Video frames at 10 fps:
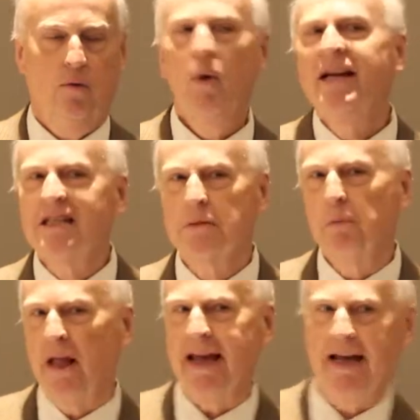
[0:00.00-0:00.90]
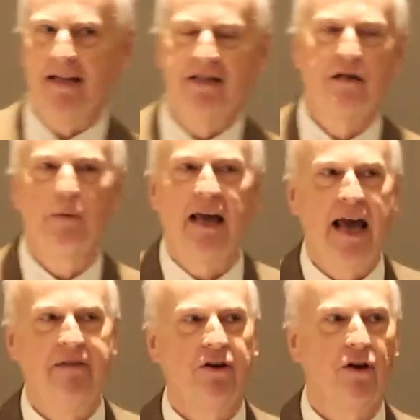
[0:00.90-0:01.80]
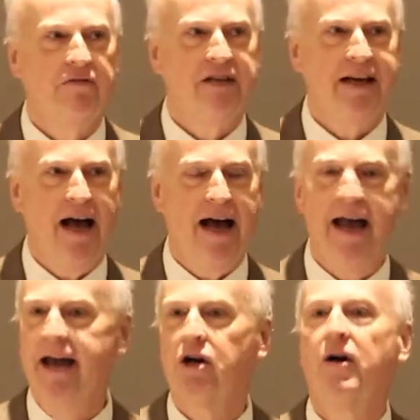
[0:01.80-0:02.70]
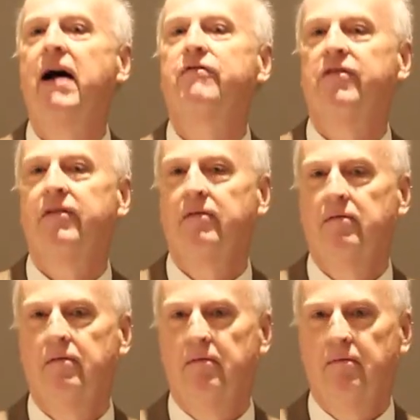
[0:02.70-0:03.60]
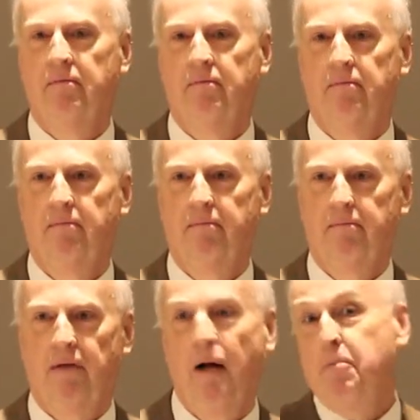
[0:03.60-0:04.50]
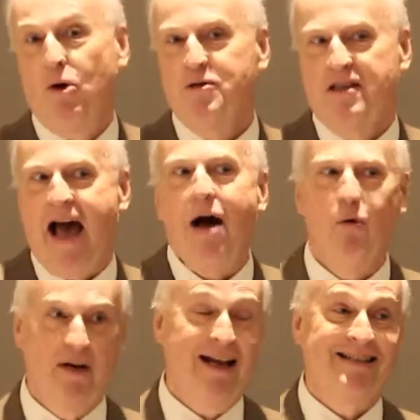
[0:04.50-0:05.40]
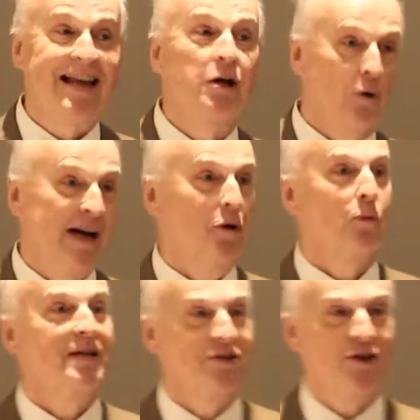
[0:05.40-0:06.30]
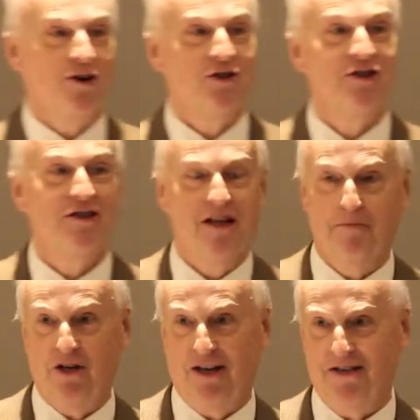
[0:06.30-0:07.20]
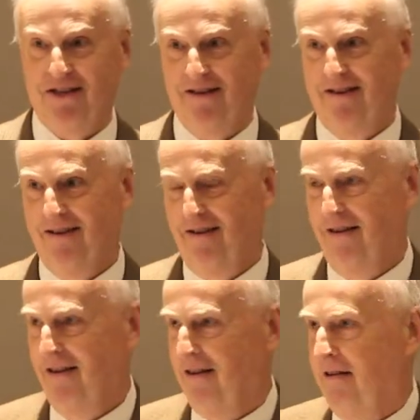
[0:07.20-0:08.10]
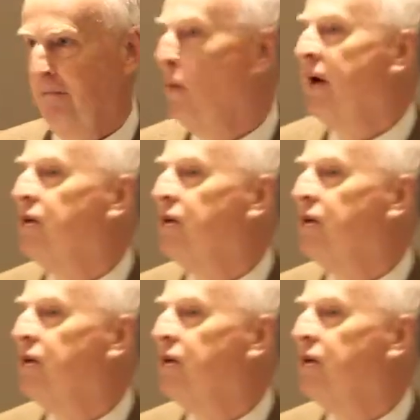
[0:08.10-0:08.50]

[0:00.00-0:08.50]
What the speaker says: What explains the behavior of TIAA-CREF? I'll pose that one as a great research subject. But we